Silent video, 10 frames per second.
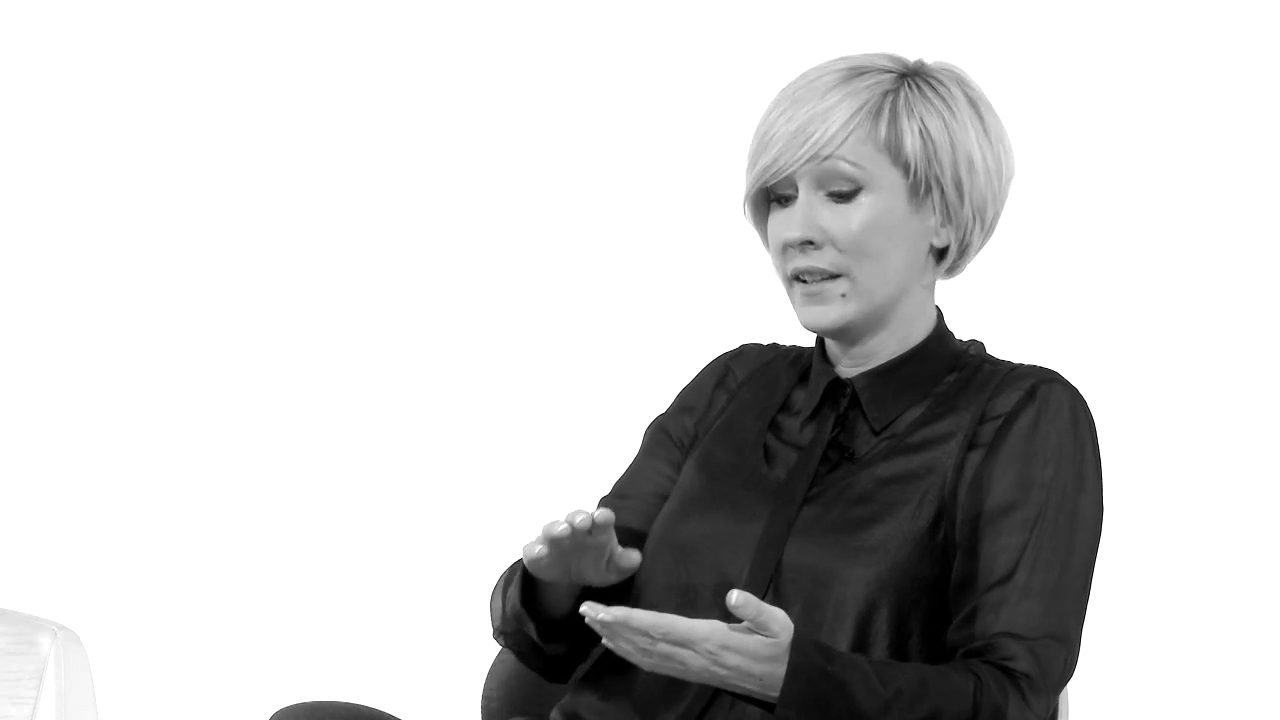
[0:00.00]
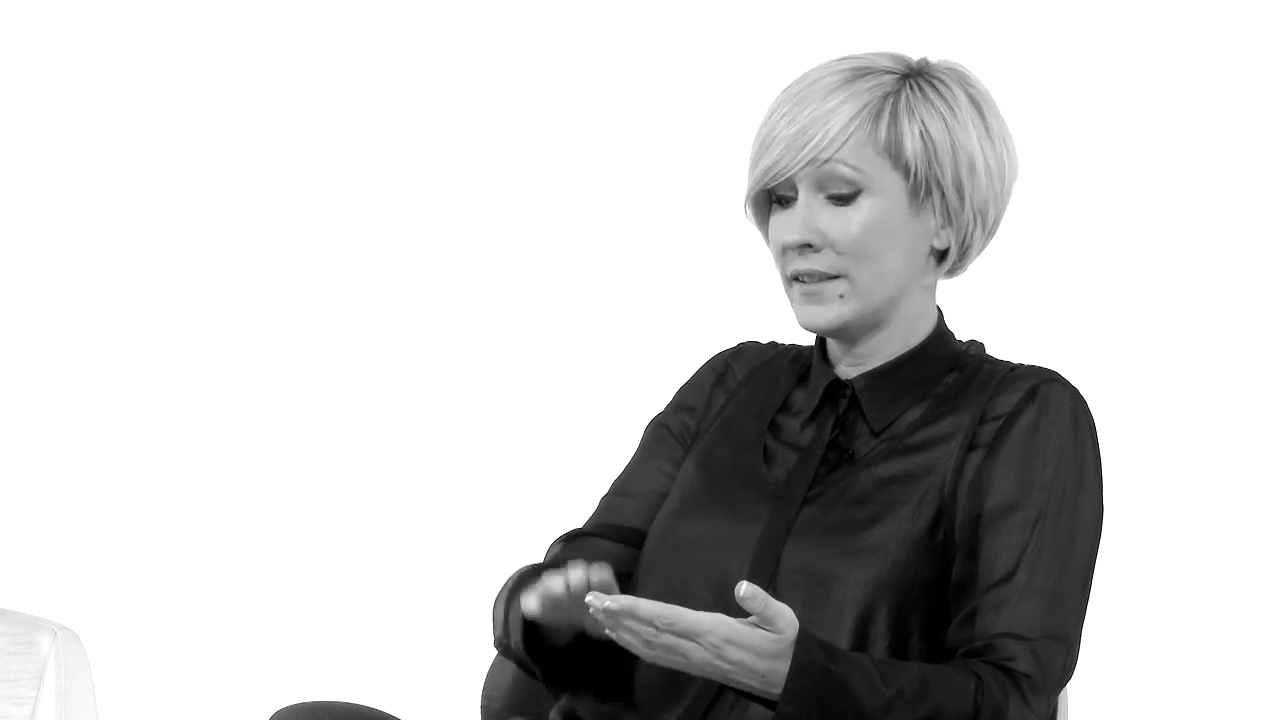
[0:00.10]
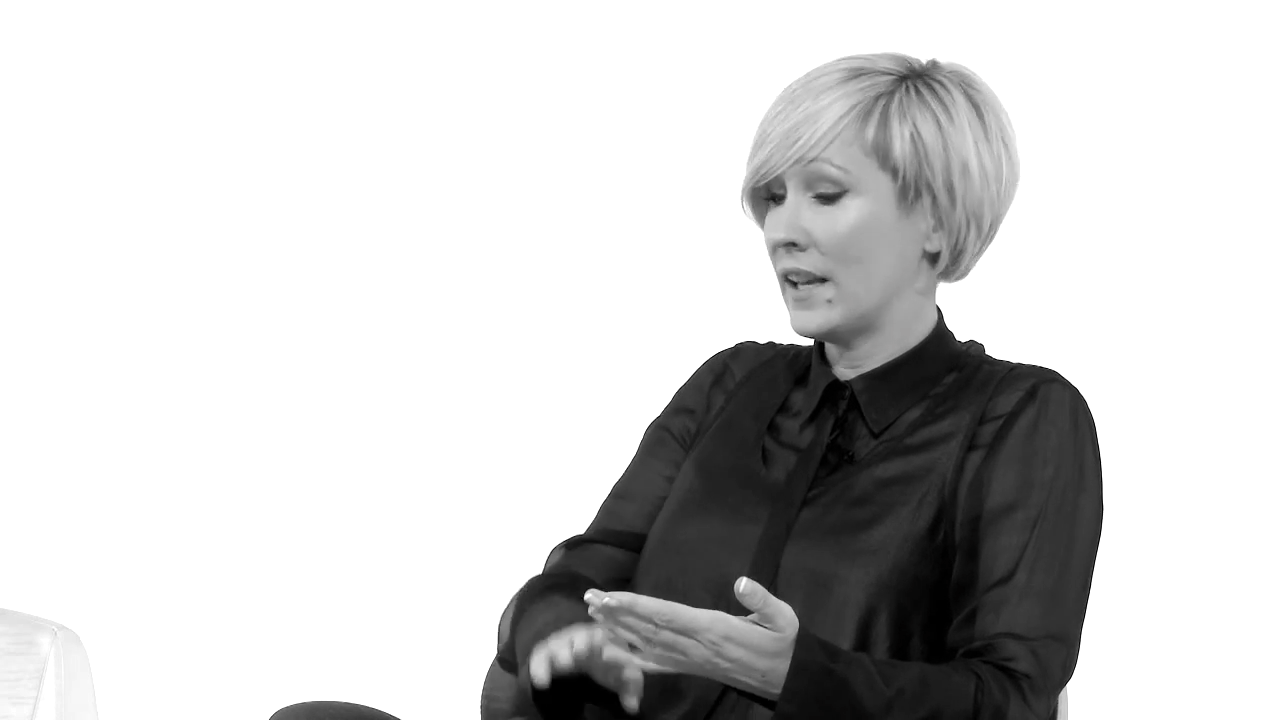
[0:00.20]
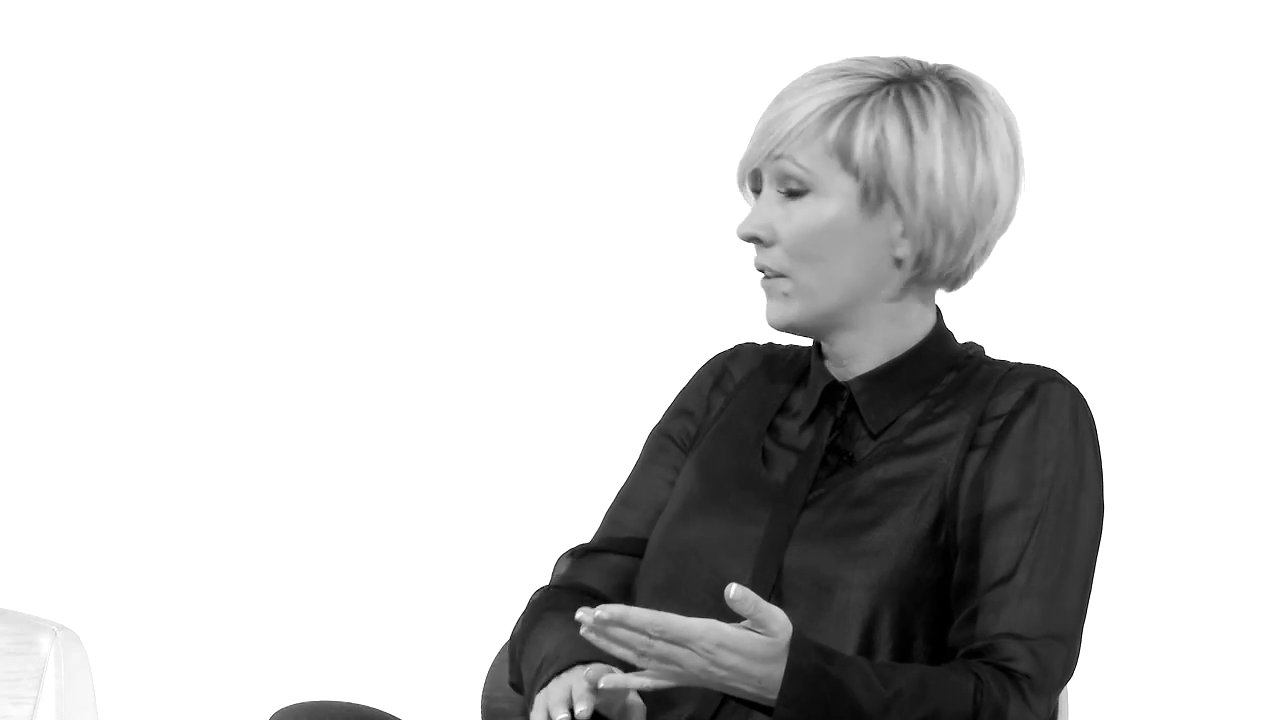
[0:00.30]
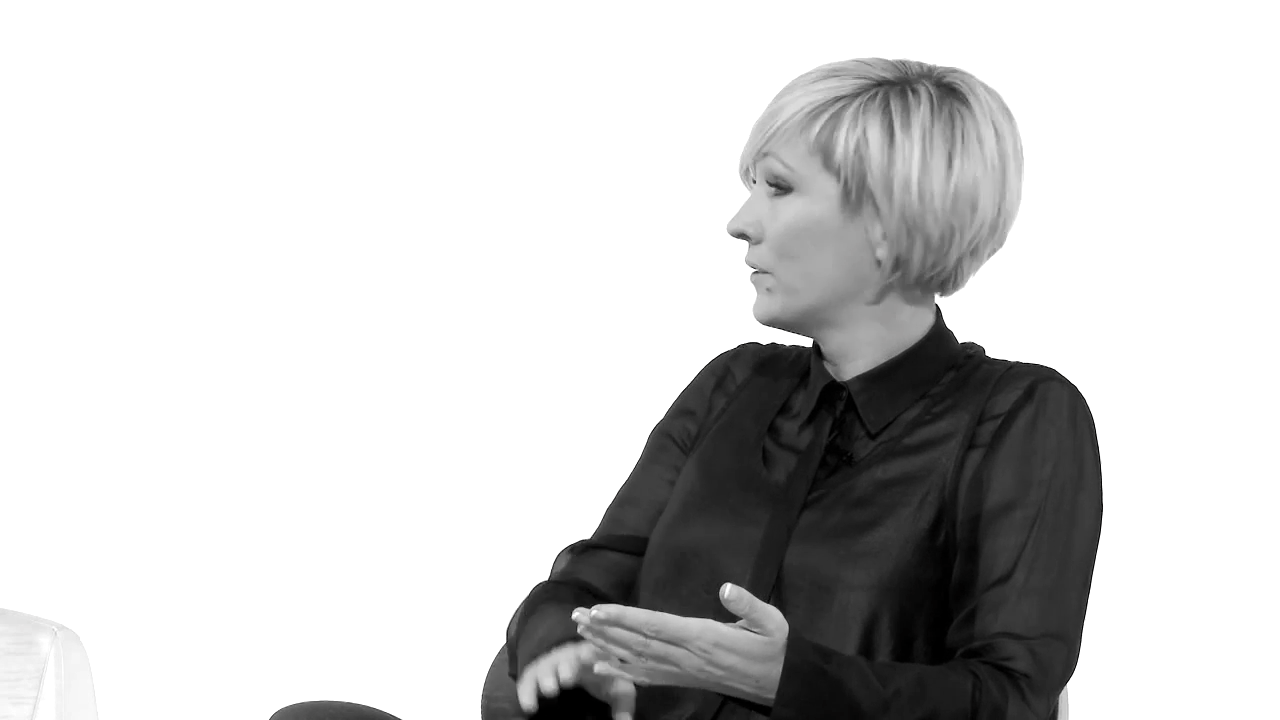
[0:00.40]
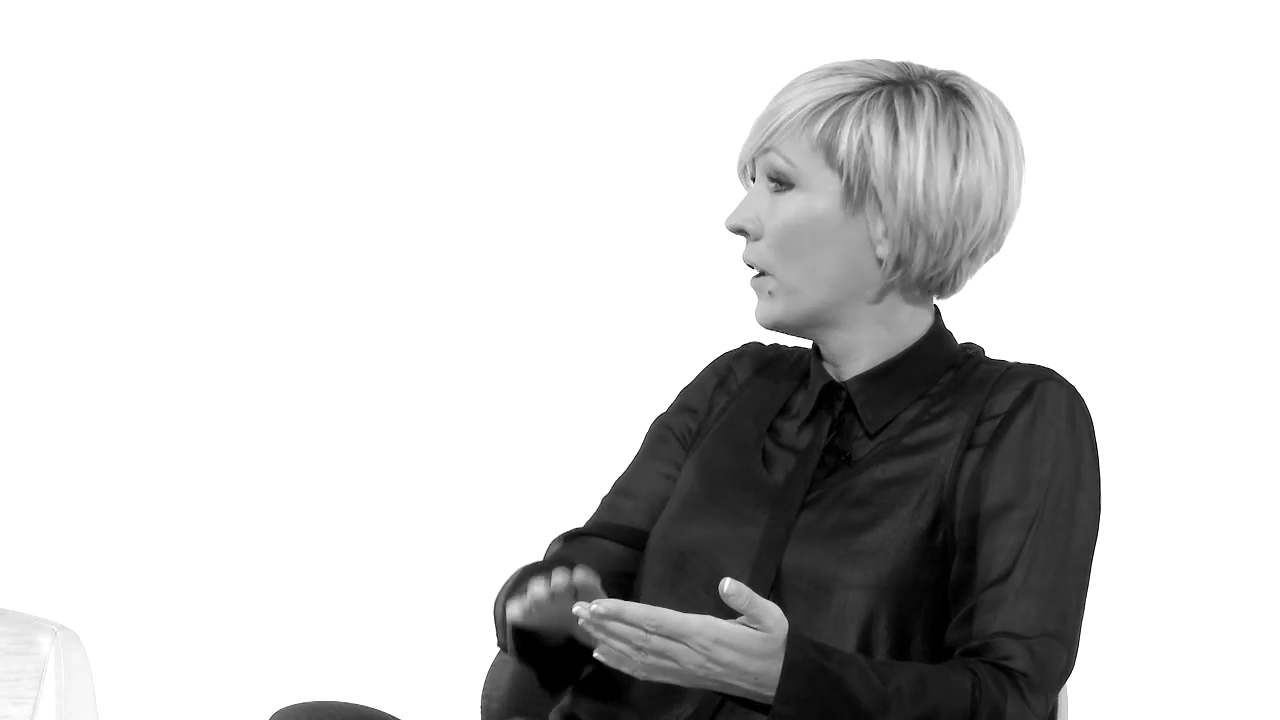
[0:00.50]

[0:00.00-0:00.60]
salon